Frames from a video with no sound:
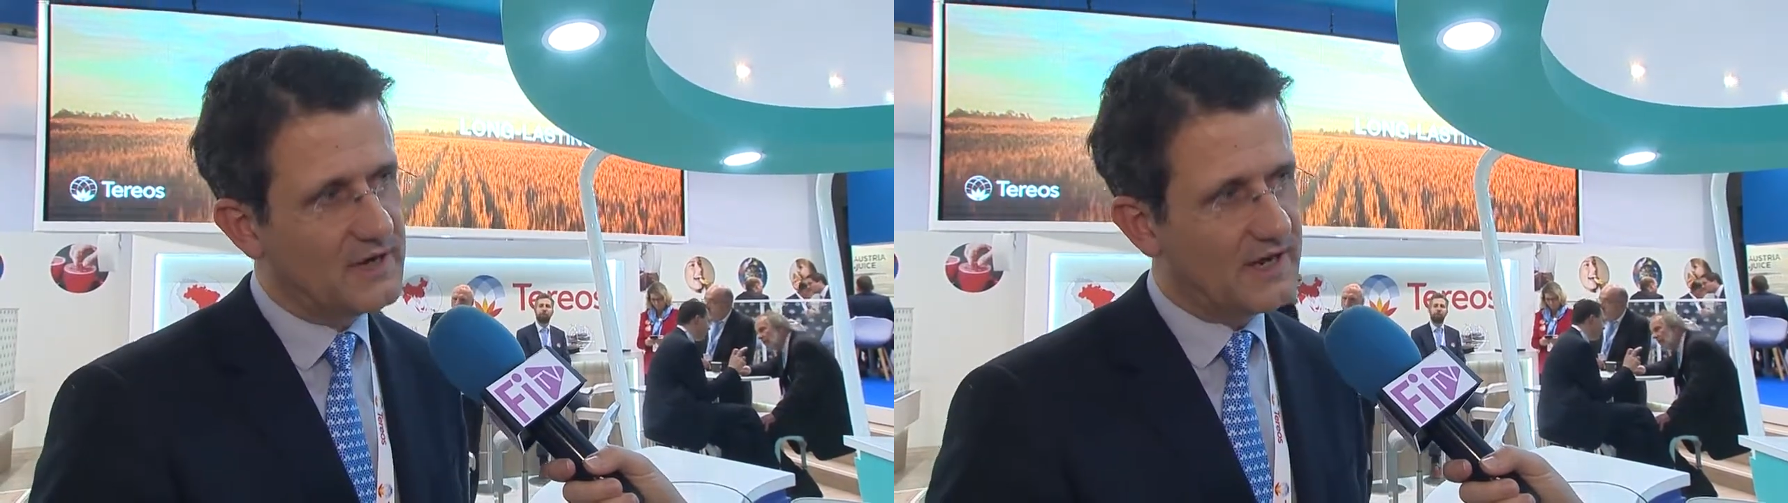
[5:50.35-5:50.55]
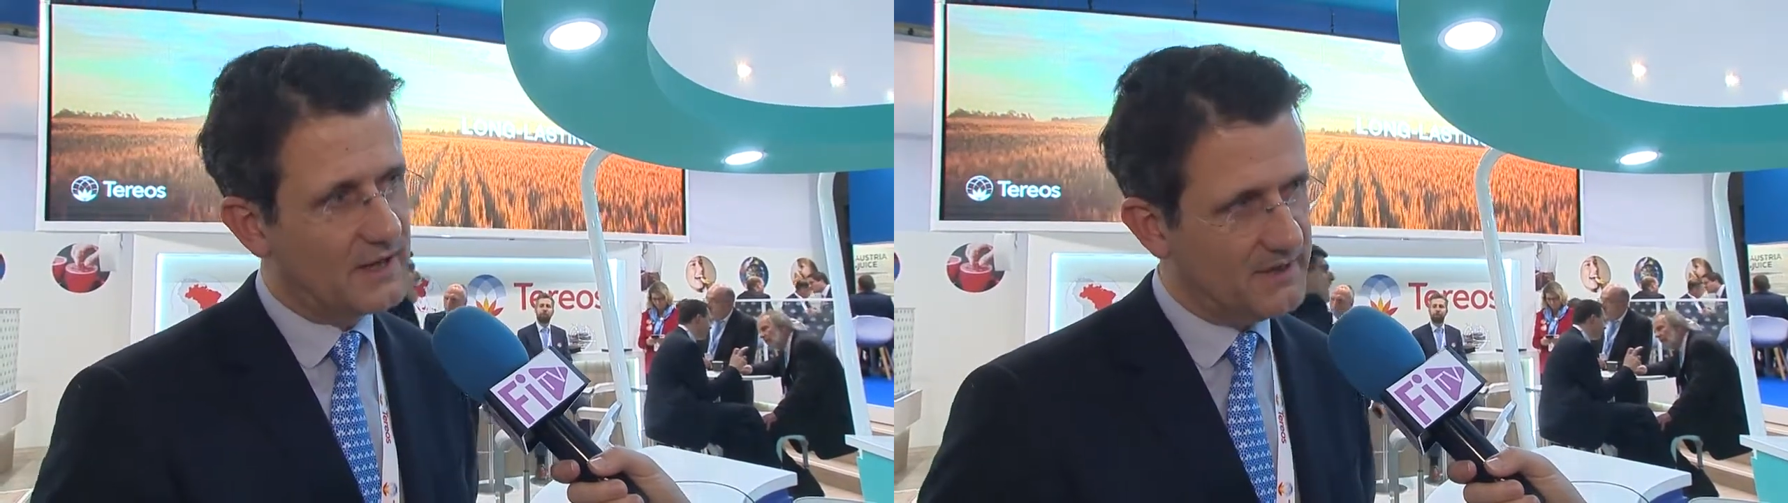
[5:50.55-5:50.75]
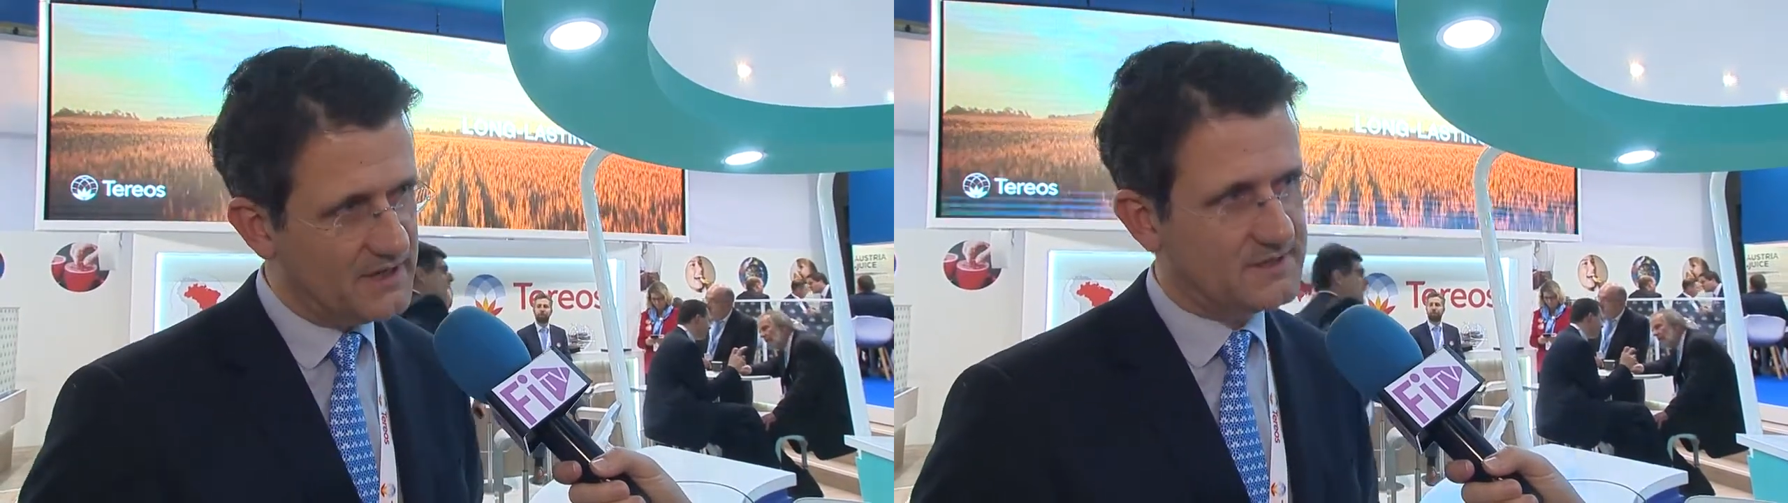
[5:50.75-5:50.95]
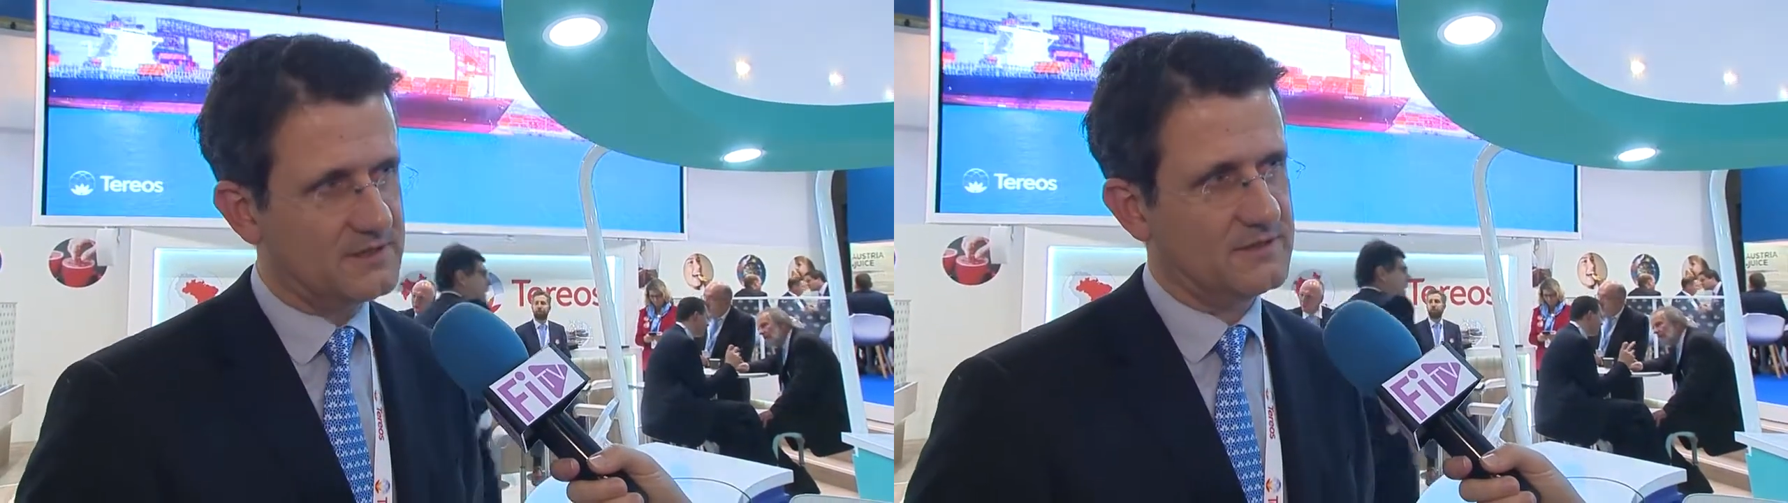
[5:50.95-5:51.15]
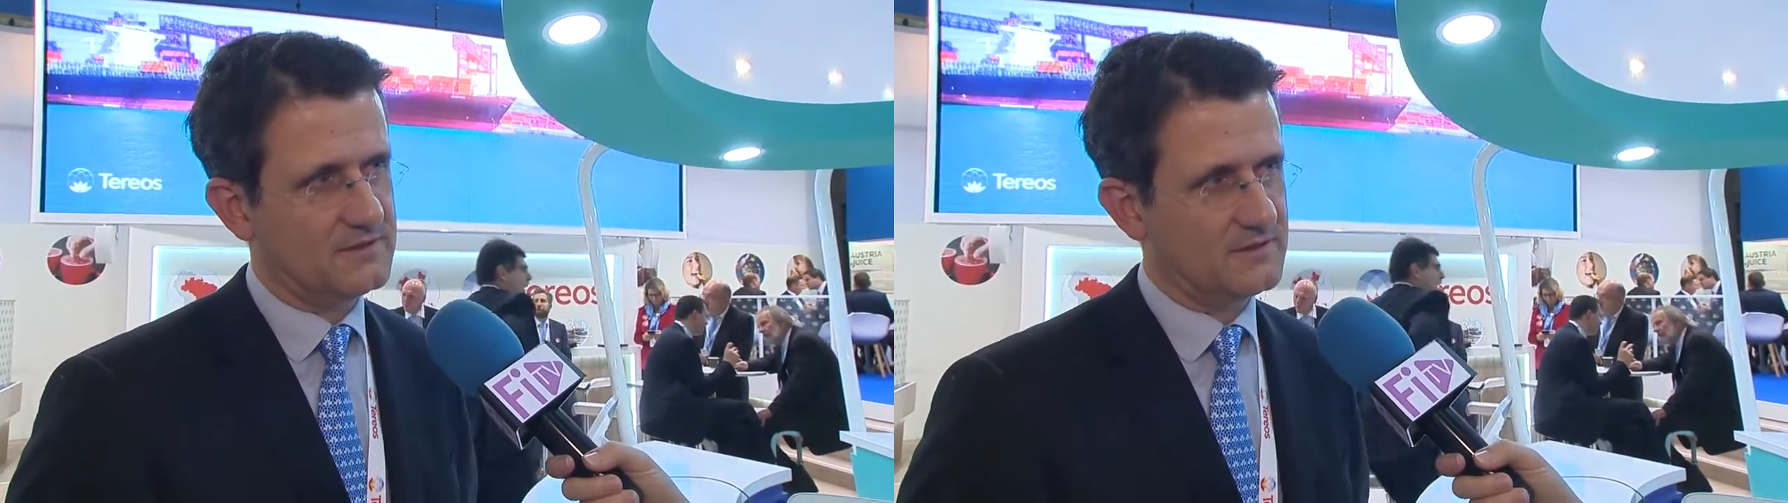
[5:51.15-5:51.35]

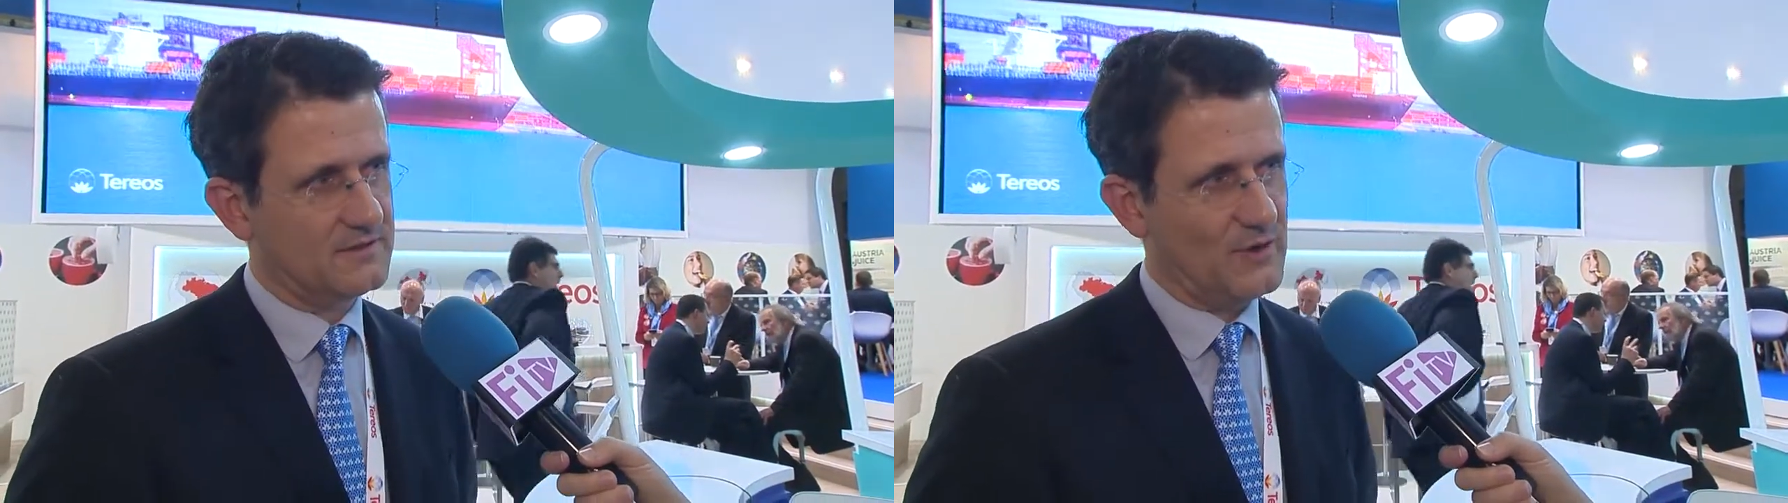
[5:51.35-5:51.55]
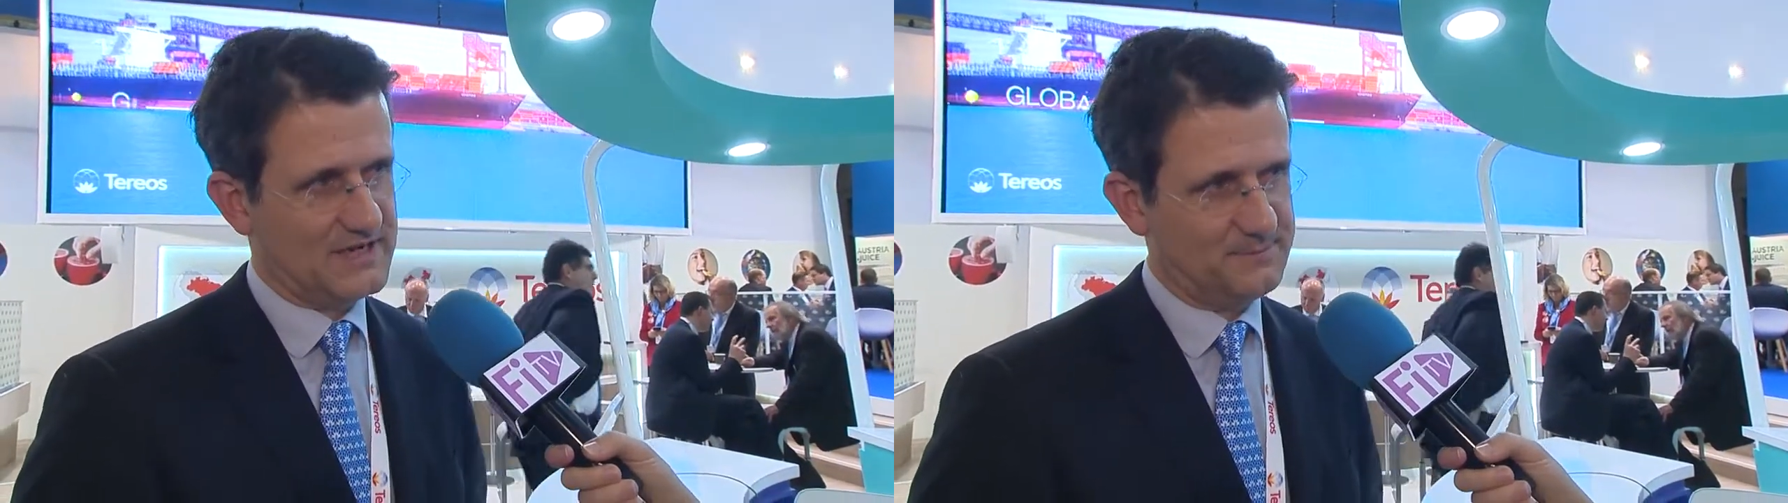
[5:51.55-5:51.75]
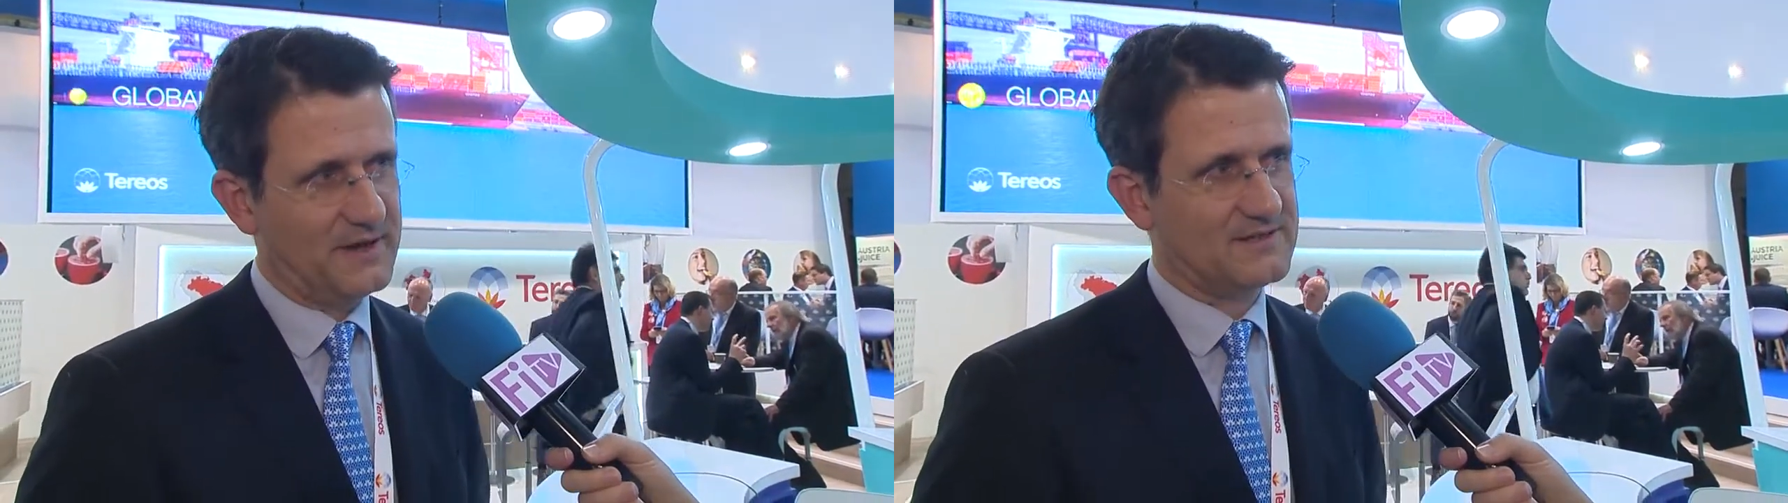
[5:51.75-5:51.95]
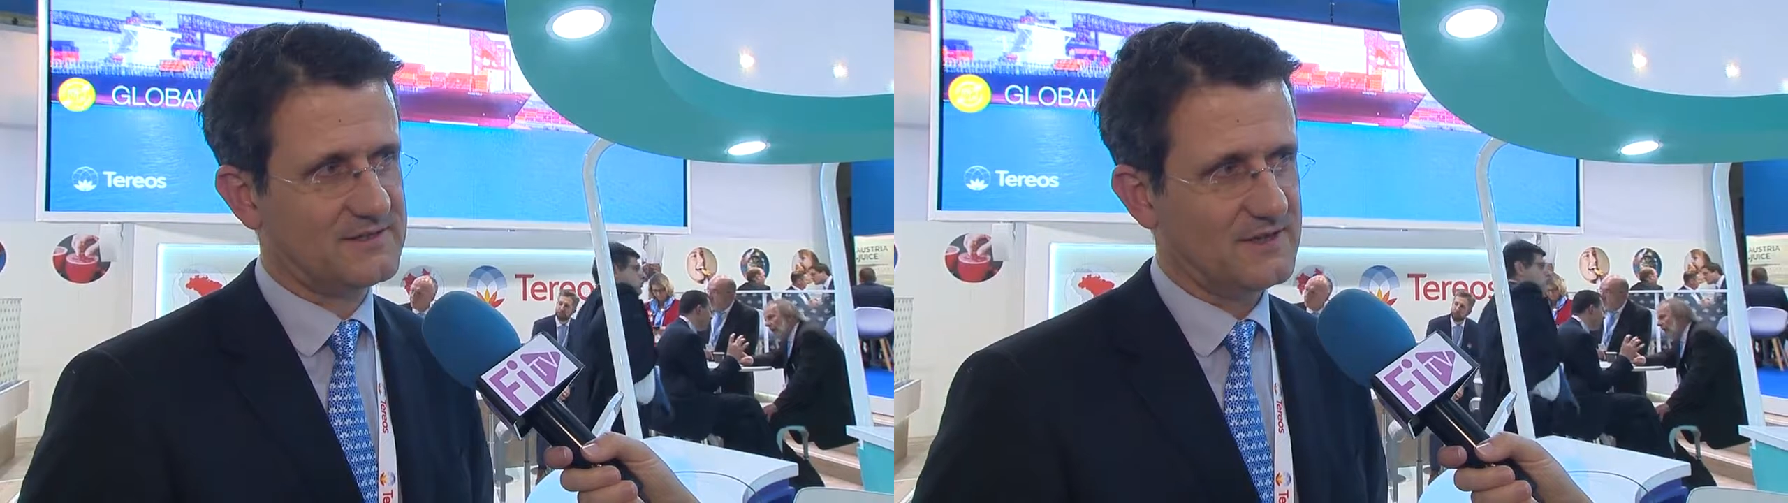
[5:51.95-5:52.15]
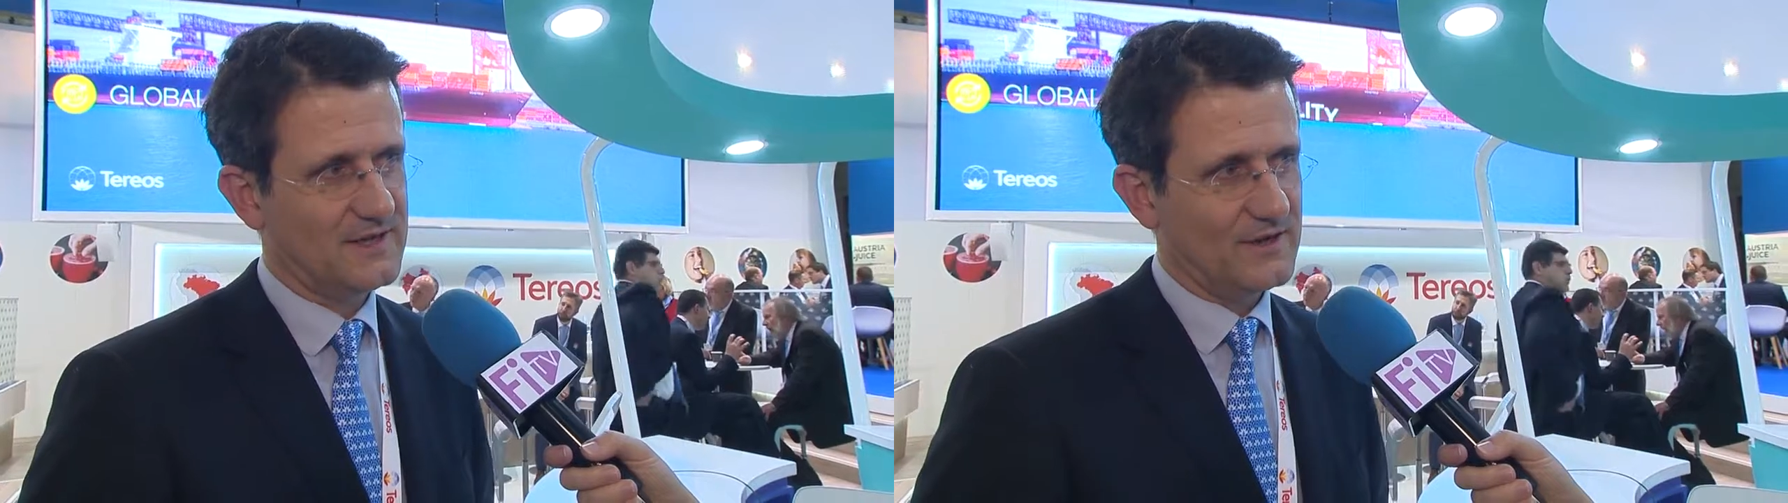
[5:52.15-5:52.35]
reliability you expect